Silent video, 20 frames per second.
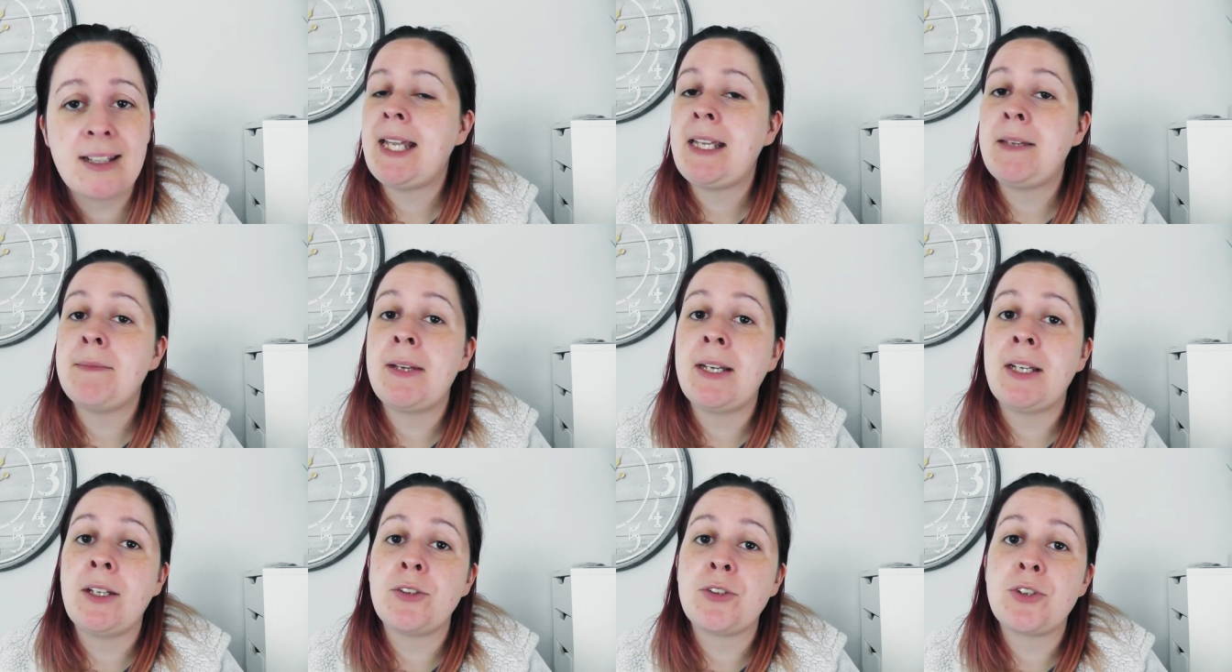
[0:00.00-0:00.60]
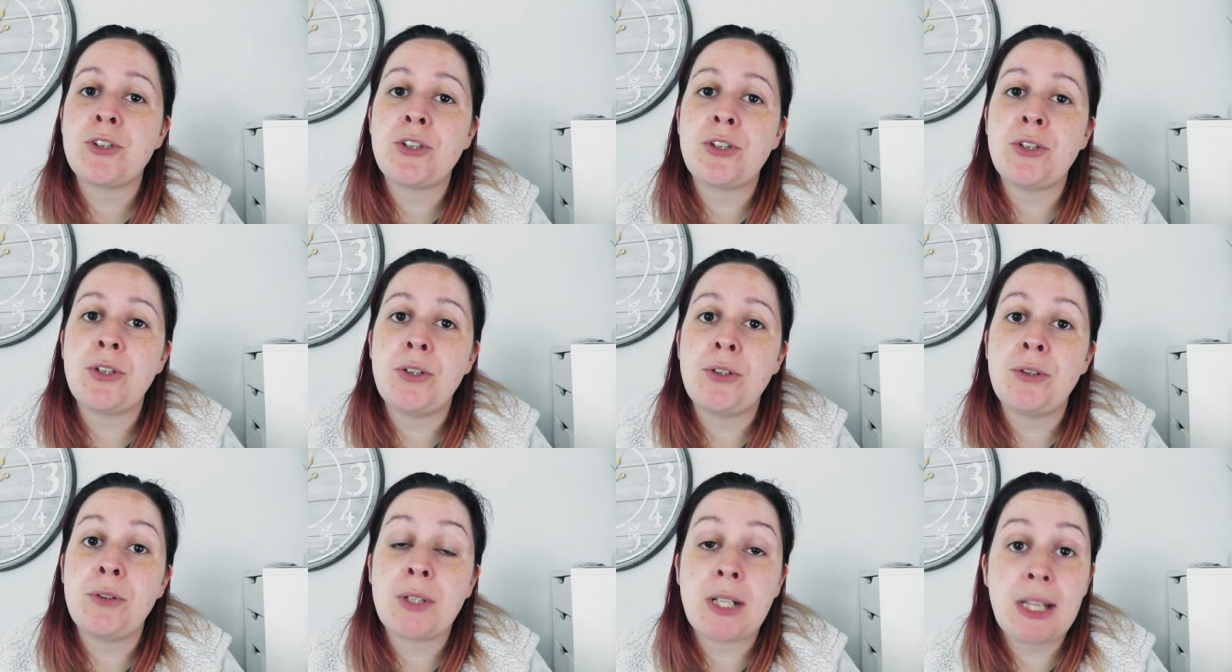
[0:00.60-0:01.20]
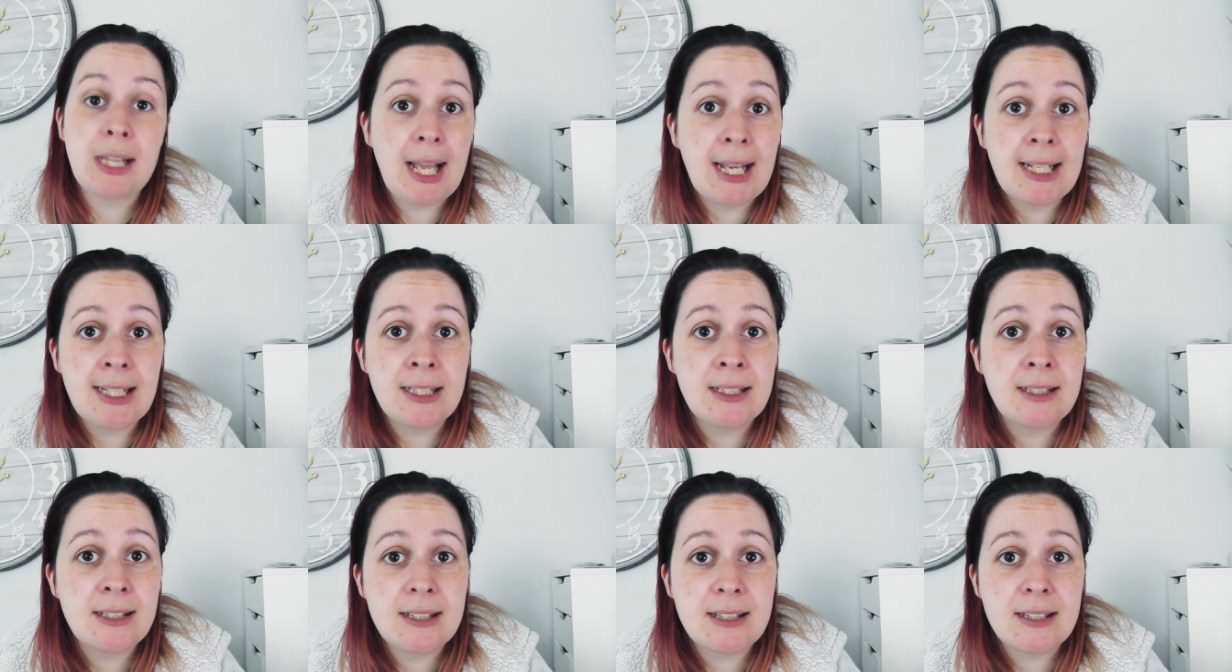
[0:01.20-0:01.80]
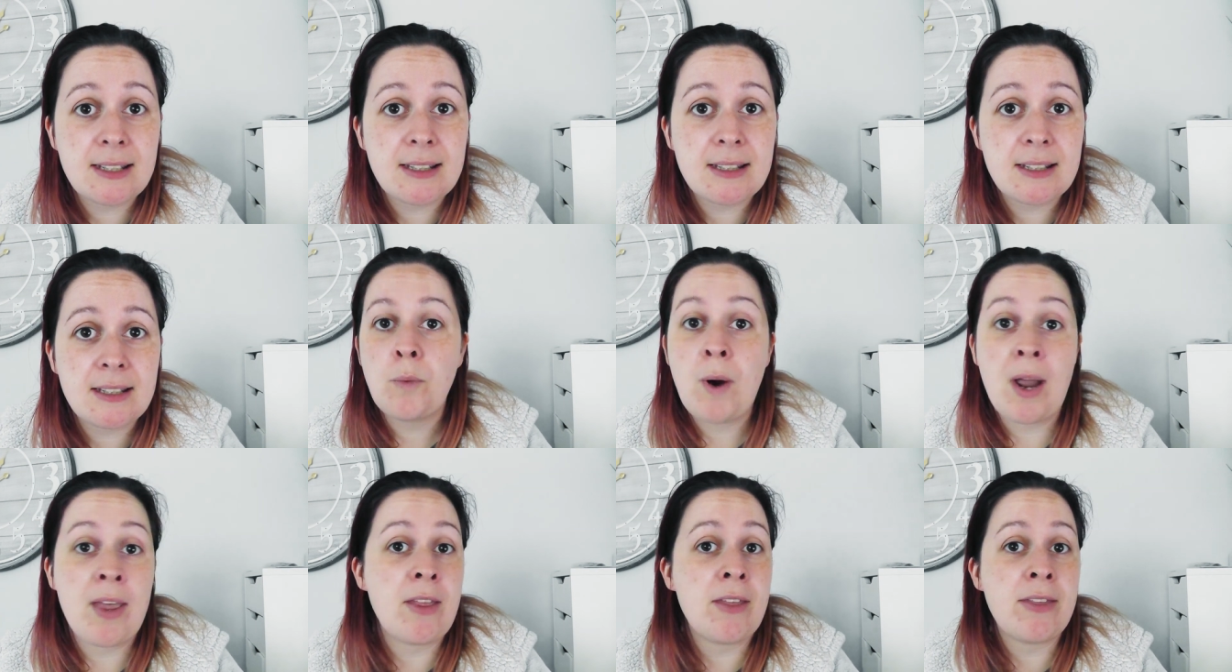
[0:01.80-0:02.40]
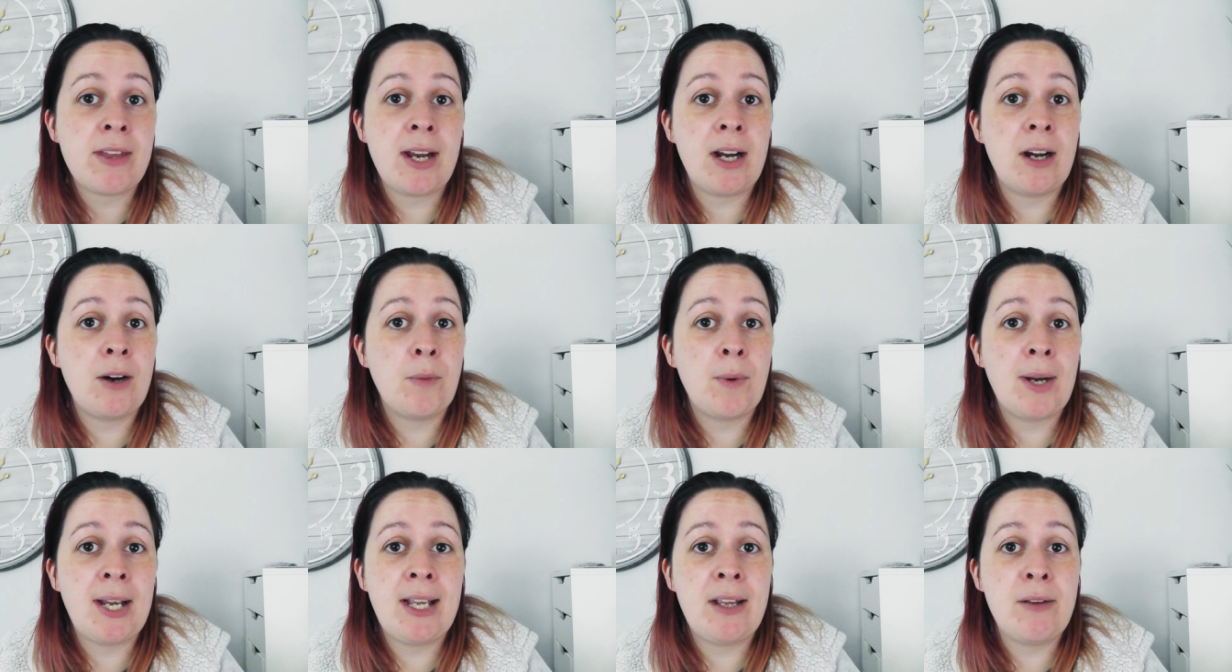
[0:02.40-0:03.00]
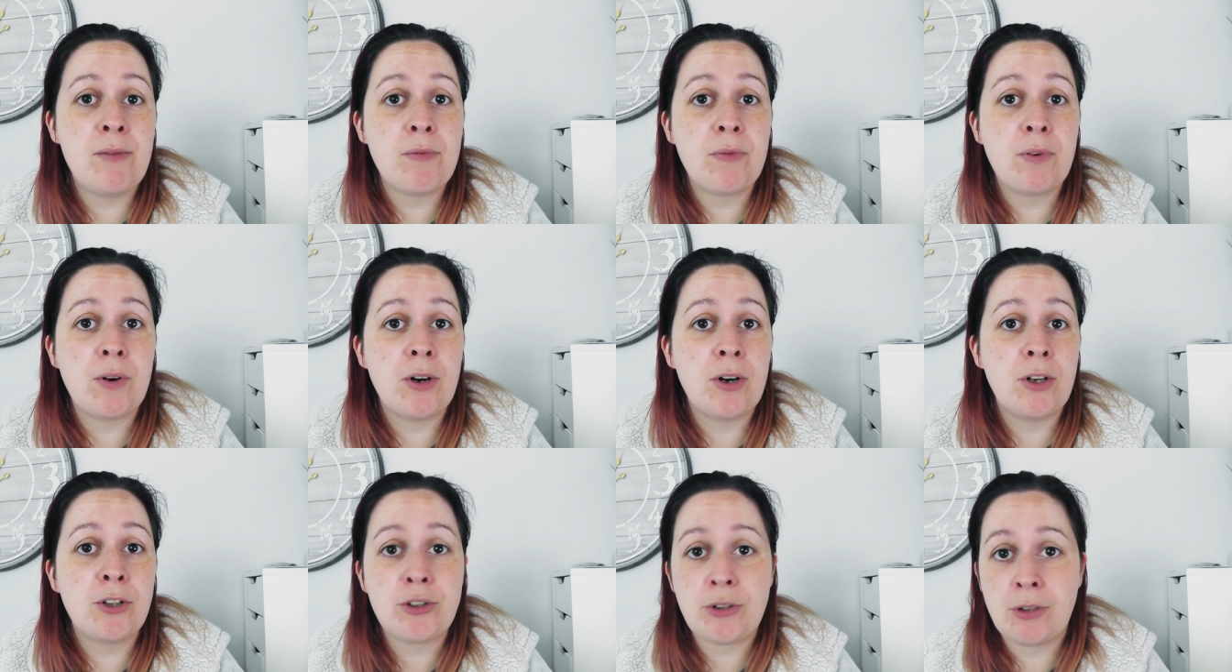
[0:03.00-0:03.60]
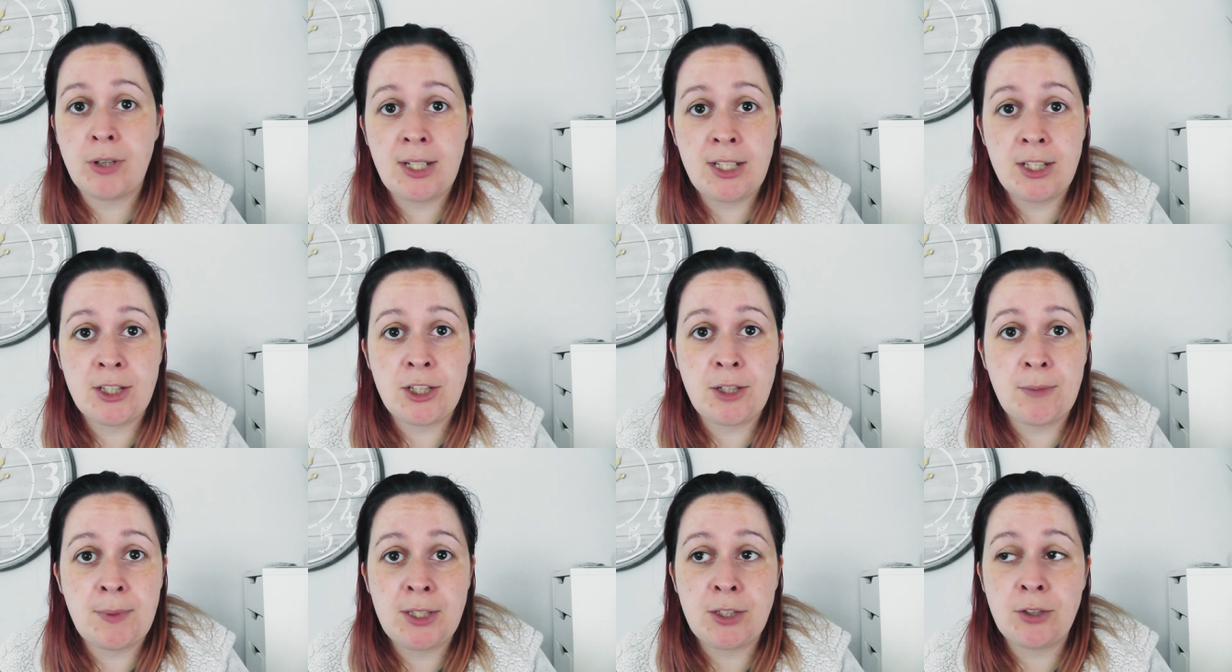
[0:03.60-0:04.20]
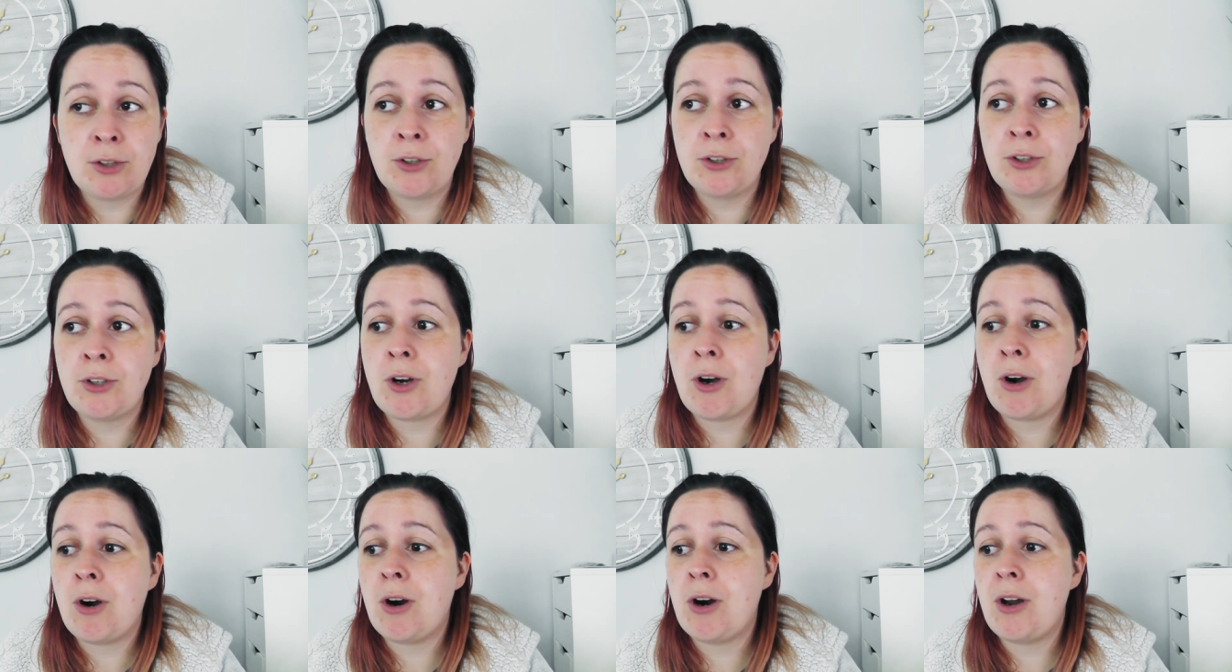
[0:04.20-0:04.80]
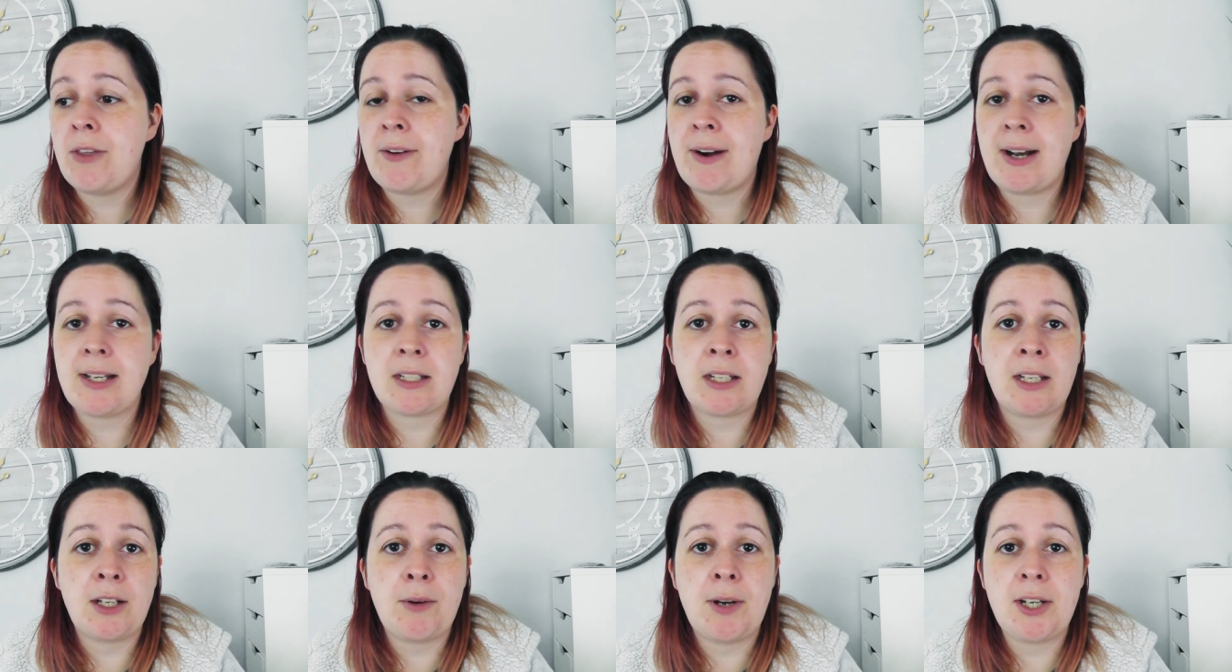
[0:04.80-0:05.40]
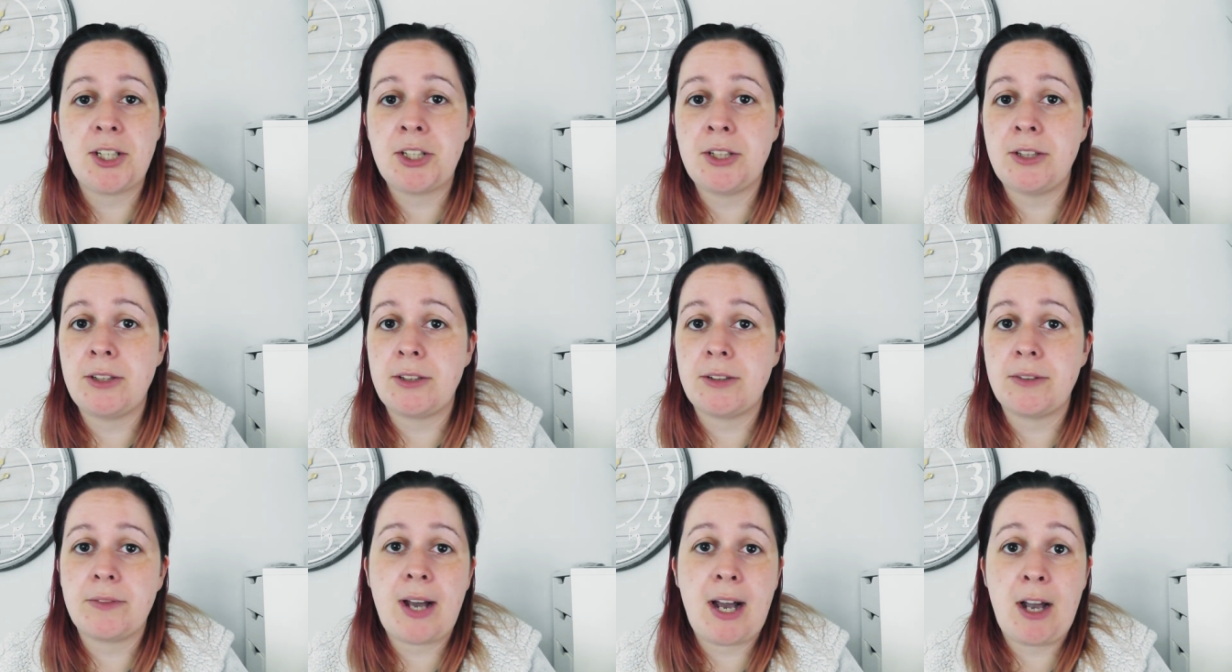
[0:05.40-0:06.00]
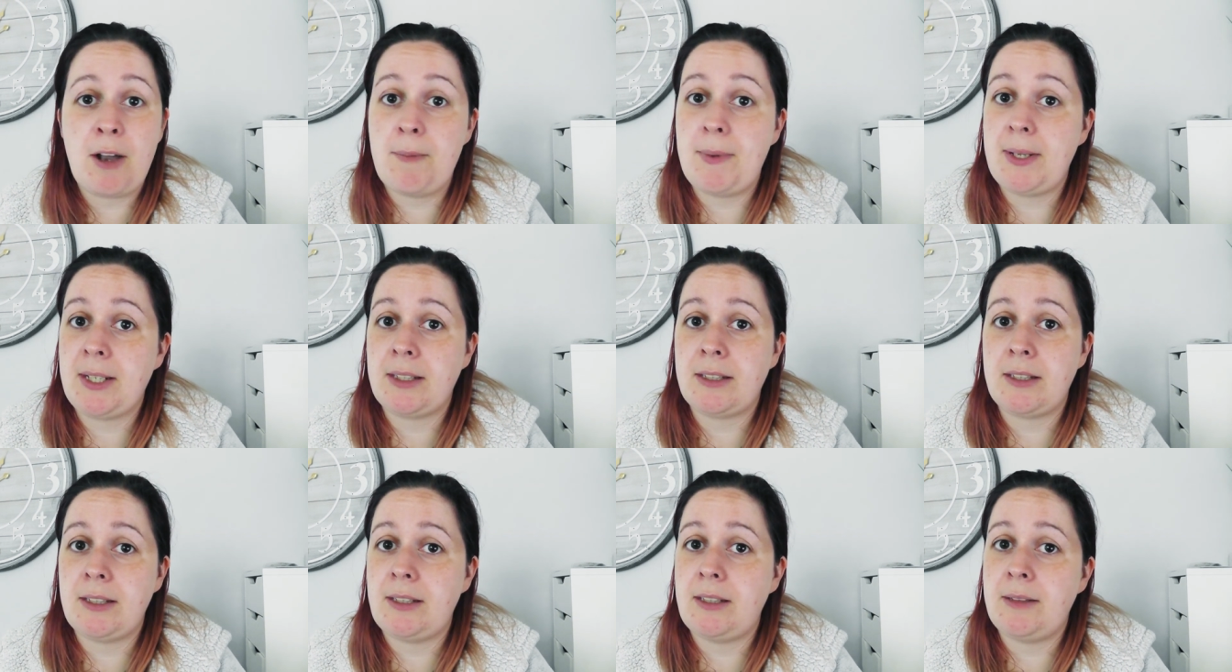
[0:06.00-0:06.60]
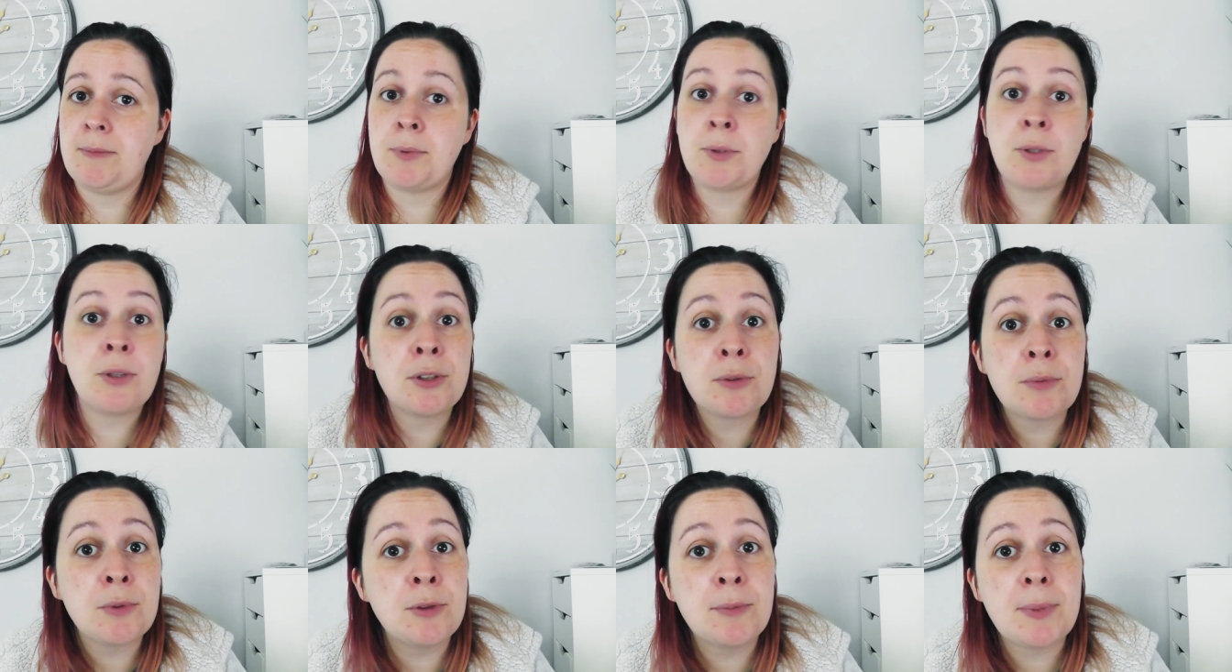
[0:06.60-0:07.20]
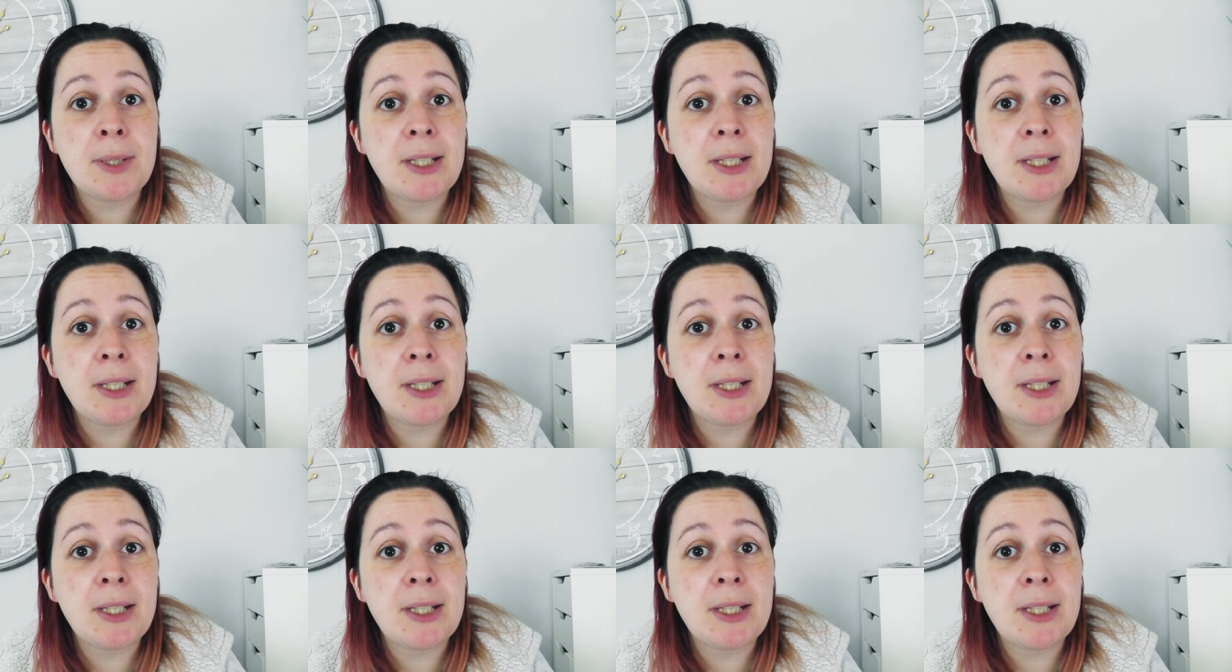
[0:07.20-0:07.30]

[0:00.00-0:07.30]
emails to clients, whether they're waiting for drawings to be done or they're asking questions of how big the board will